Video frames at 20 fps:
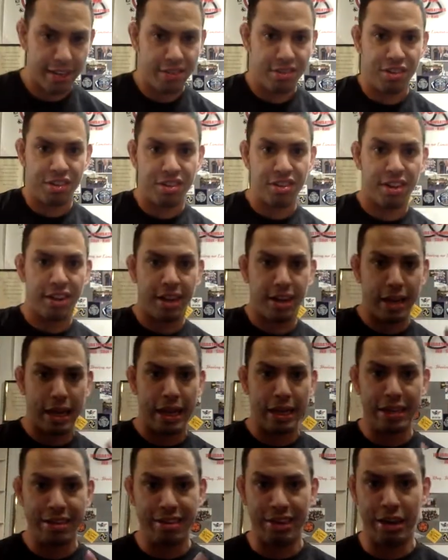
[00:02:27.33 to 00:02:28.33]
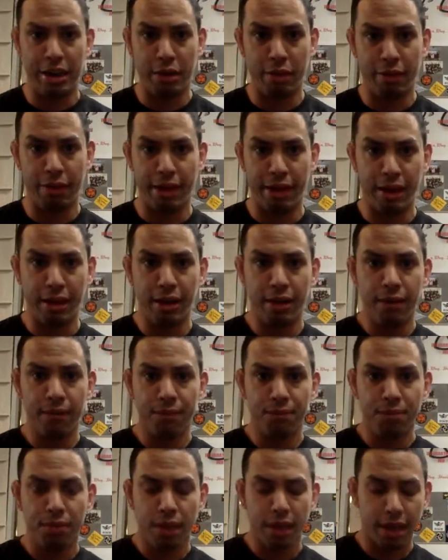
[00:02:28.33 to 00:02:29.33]
just continually
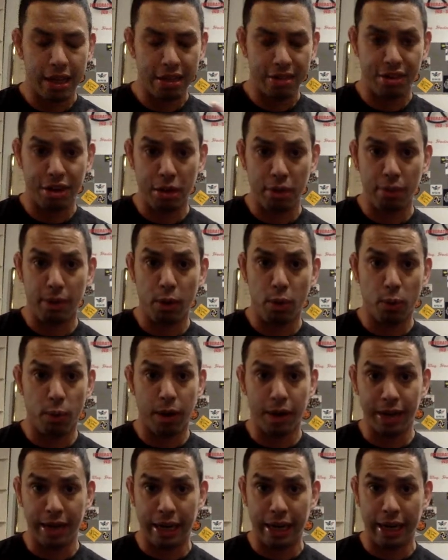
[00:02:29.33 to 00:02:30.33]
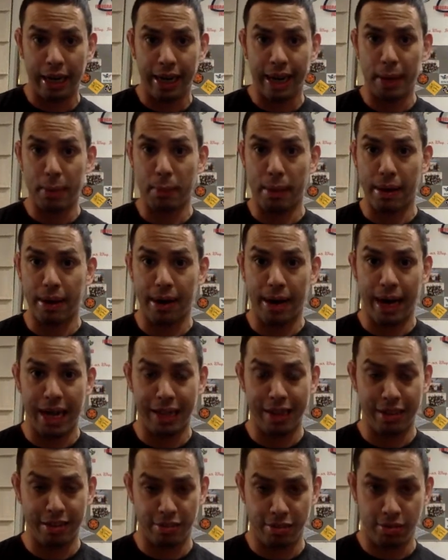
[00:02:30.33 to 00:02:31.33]
working and getting better
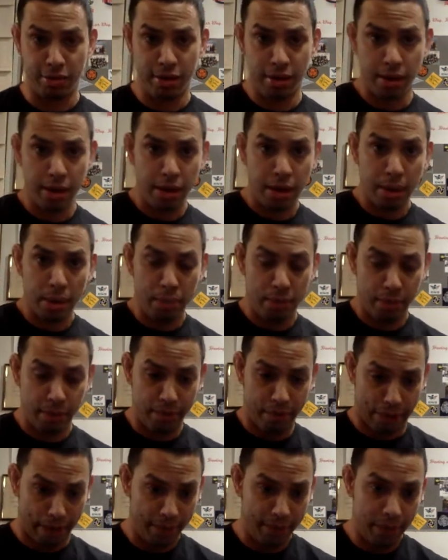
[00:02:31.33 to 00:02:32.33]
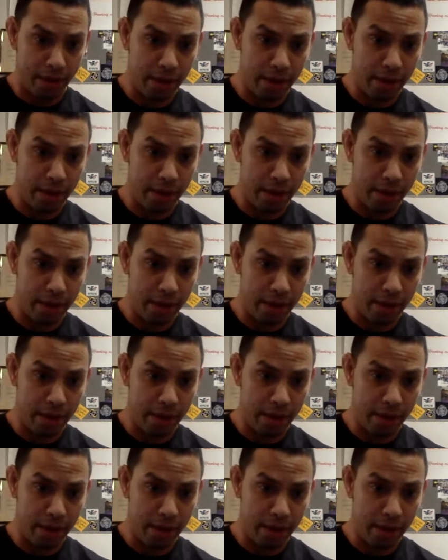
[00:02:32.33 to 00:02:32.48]
at this movement.